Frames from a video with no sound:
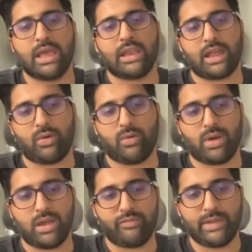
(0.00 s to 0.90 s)
Now,
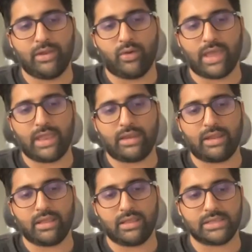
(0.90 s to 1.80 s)
if we look
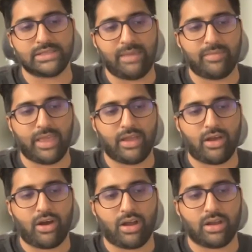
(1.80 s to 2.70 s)
at the same thing
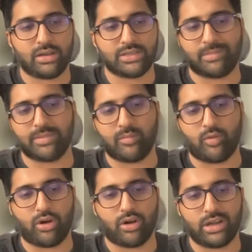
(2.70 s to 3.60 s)
on something
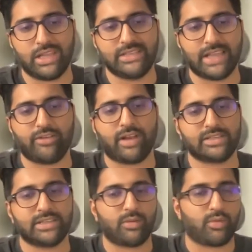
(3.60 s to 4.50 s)
more on a
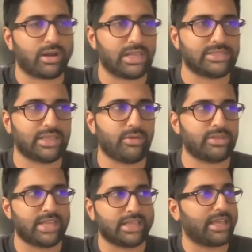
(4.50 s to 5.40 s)
decentralized network, let's say we'll
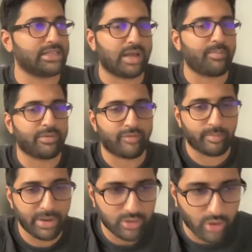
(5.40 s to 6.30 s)
take the example for
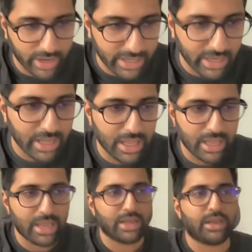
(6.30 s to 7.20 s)
Bitcoin.
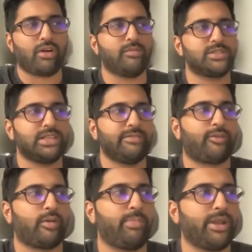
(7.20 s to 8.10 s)
Now, obviously
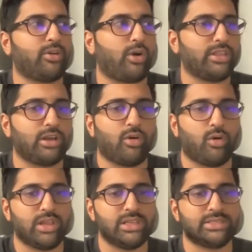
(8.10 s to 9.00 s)
for Bitcoin, the
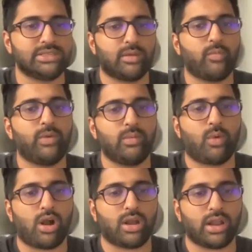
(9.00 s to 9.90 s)
goal is we
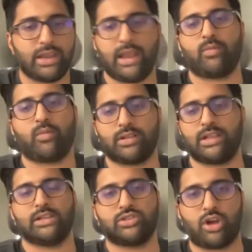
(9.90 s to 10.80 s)
want a network that
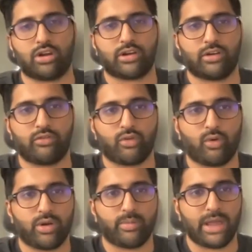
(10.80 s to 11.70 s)
is not
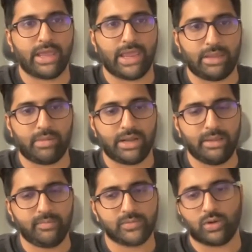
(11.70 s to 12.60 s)
controlled by anybody.
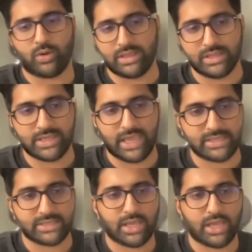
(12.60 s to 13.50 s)
So in this
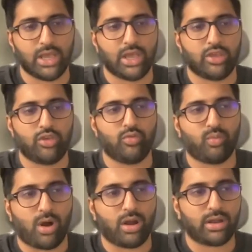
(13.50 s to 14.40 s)
case, you
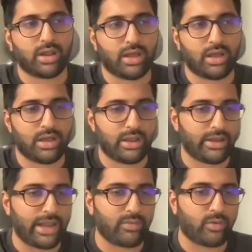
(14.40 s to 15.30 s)
want a
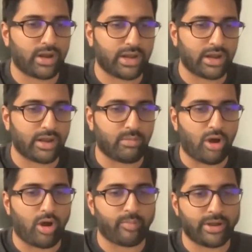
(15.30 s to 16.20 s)
network and a kind of
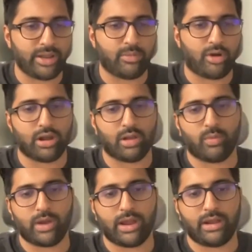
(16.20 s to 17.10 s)
operating model
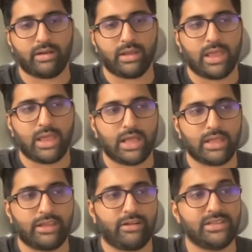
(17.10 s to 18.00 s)
where
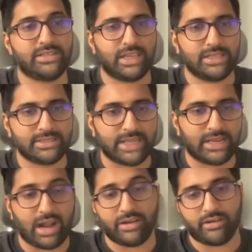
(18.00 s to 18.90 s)
there is an
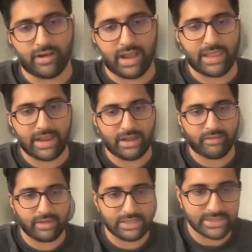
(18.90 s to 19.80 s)
underlying kind of
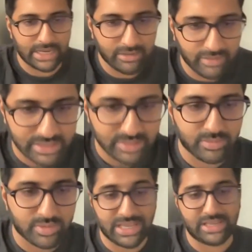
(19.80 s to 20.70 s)

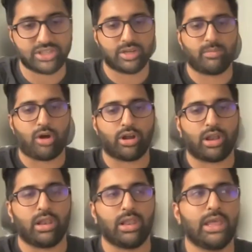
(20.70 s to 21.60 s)
incentivization
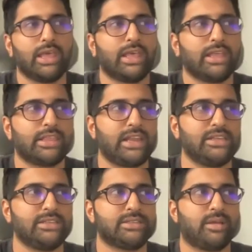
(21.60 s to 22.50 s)
model that
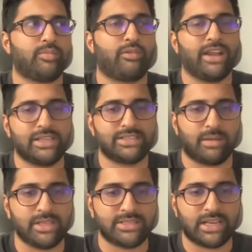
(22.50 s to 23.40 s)
is providing some
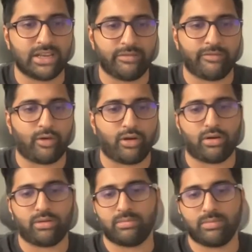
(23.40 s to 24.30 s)
incentive
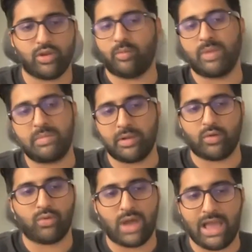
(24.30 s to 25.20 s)
for people
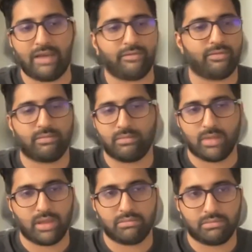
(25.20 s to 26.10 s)
who have
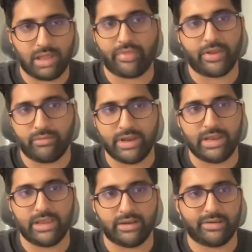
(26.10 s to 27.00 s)
nothing
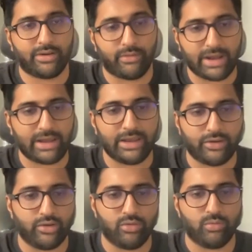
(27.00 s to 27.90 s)
really directly to
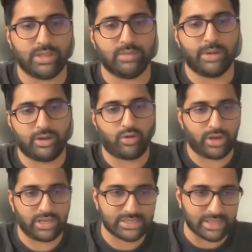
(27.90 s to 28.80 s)
do with
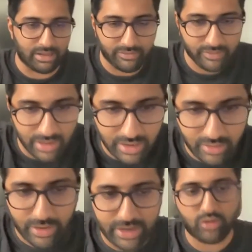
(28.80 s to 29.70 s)
Bitcoin itself, right?